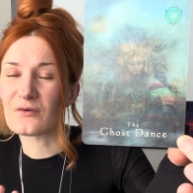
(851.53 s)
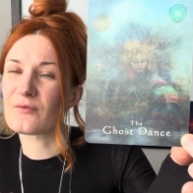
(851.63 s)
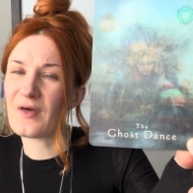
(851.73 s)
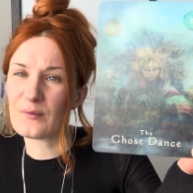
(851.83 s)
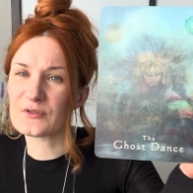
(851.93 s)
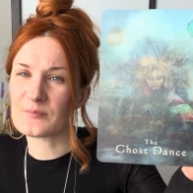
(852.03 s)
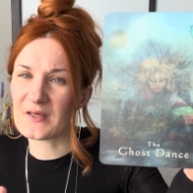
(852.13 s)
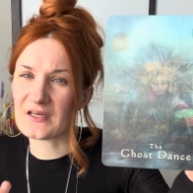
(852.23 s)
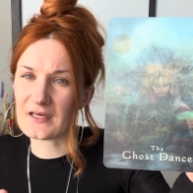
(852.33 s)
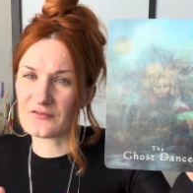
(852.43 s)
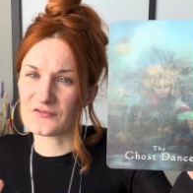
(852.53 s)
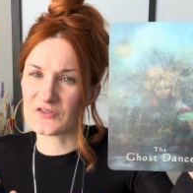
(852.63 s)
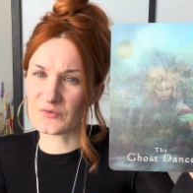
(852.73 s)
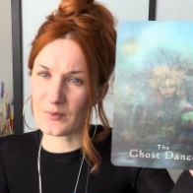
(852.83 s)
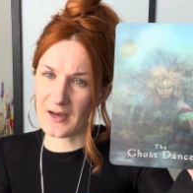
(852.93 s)
that would be a gift
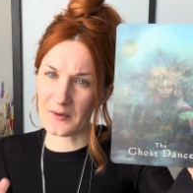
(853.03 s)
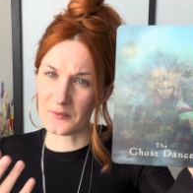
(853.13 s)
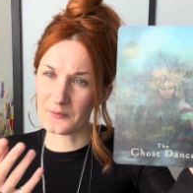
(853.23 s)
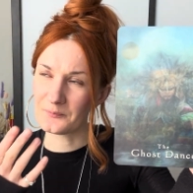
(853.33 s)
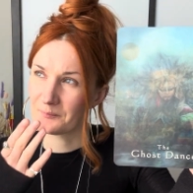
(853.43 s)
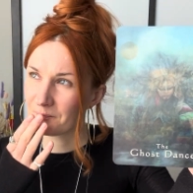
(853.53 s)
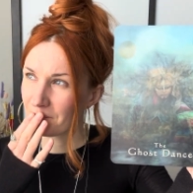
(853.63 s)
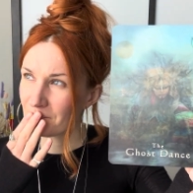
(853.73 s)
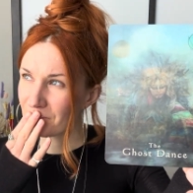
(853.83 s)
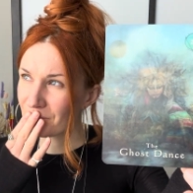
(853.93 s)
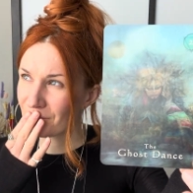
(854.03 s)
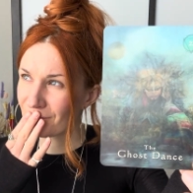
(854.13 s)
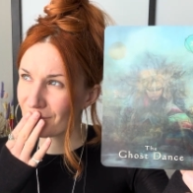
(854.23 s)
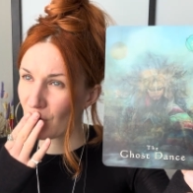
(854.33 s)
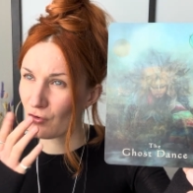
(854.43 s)
as well,
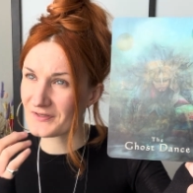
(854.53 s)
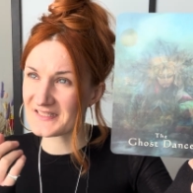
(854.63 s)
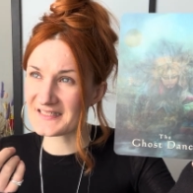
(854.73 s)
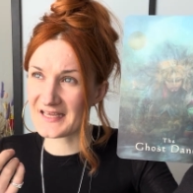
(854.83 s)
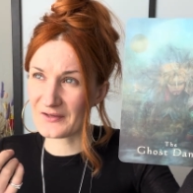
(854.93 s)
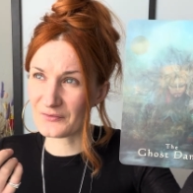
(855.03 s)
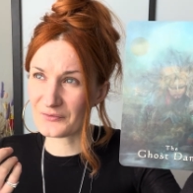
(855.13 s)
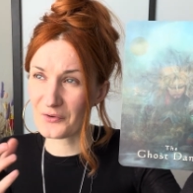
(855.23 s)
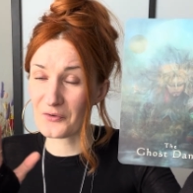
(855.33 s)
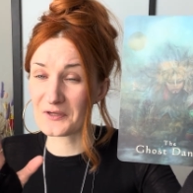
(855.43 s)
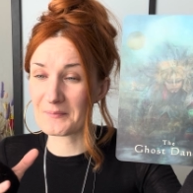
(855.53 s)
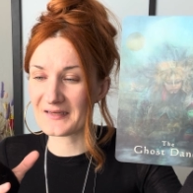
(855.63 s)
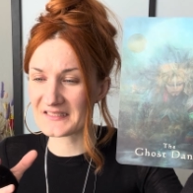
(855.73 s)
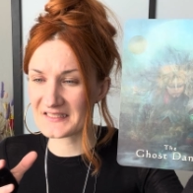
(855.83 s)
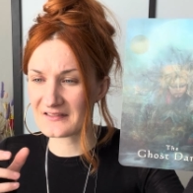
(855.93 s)
or a skill or an
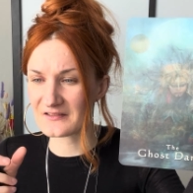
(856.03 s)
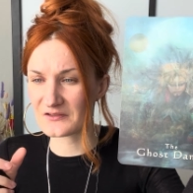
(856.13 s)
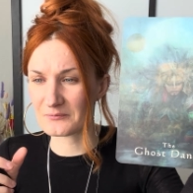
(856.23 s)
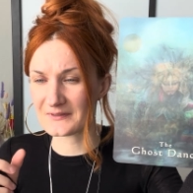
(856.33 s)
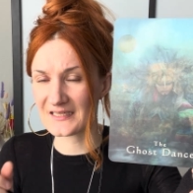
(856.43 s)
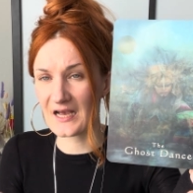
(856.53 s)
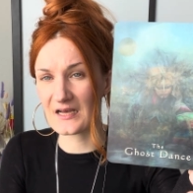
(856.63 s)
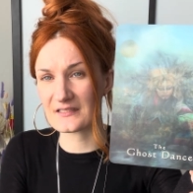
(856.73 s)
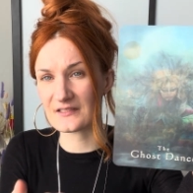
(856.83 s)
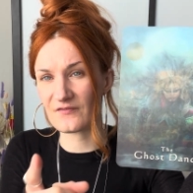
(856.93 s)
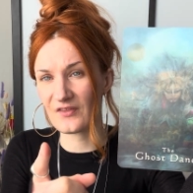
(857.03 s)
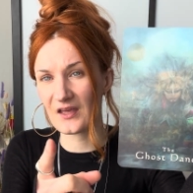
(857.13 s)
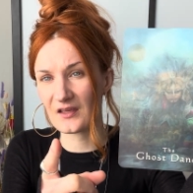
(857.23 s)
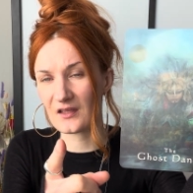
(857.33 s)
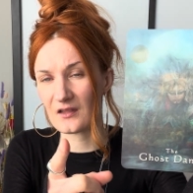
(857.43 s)
ability that somebody has if they
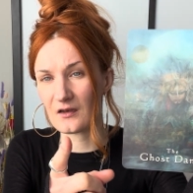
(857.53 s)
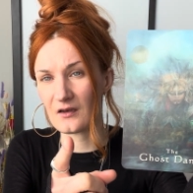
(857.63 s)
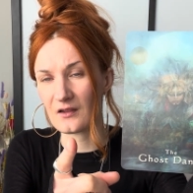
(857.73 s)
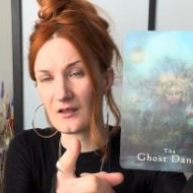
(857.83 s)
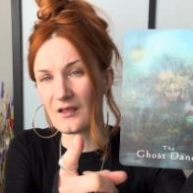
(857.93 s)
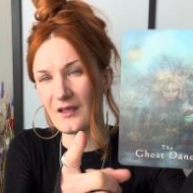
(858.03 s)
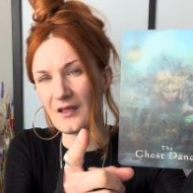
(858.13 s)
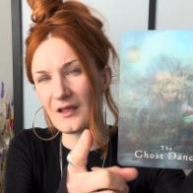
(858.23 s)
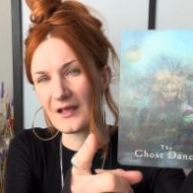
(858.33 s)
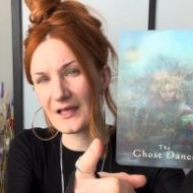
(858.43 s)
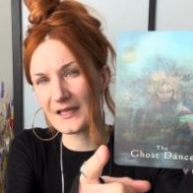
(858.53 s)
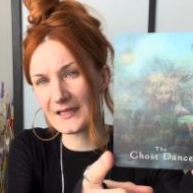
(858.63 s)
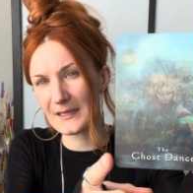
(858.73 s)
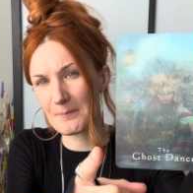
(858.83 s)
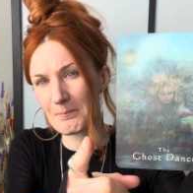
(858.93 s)
can
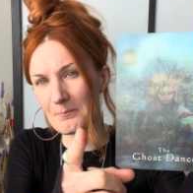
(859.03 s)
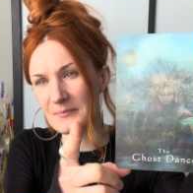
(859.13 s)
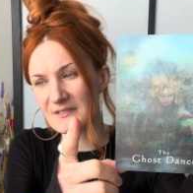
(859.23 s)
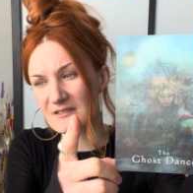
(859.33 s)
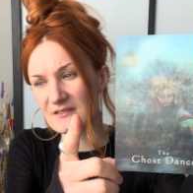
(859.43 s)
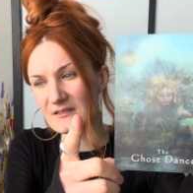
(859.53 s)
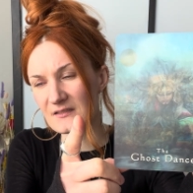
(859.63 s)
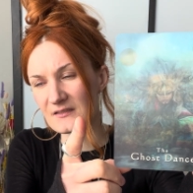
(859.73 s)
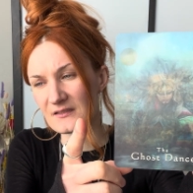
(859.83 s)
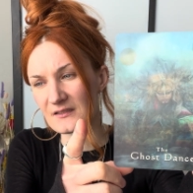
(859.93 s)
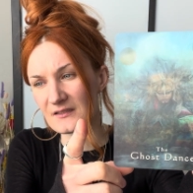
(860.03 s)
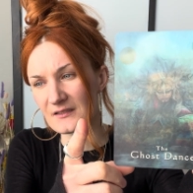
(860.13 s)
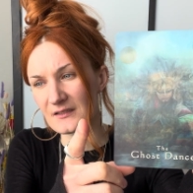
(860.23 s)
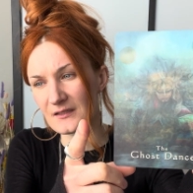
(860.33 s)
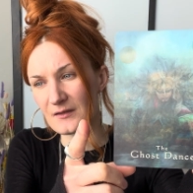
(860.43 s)
glimpse
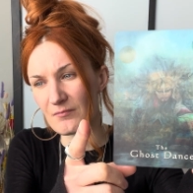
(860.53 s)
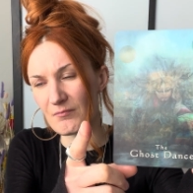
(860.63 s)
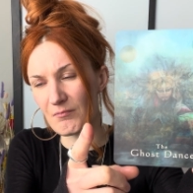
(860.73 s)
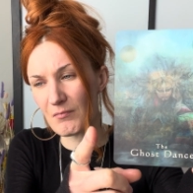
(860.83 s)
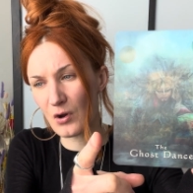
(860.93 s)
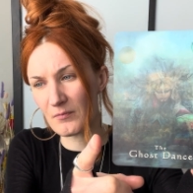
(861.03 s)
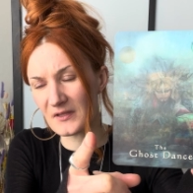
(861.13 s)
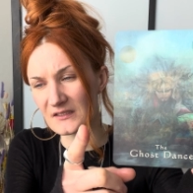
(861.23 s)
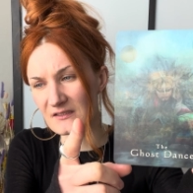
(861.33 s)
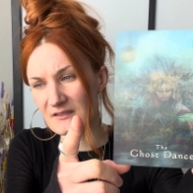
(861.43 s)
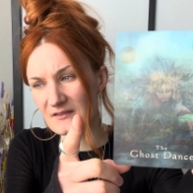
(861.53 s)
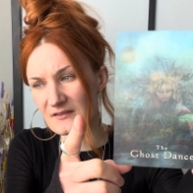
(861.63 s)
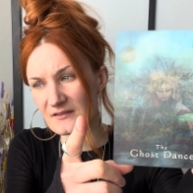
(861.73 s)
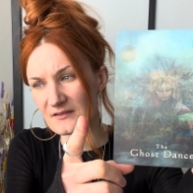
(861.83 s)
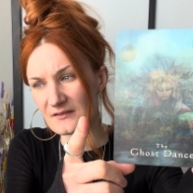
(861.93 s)

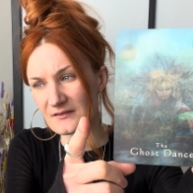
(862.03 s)
moments,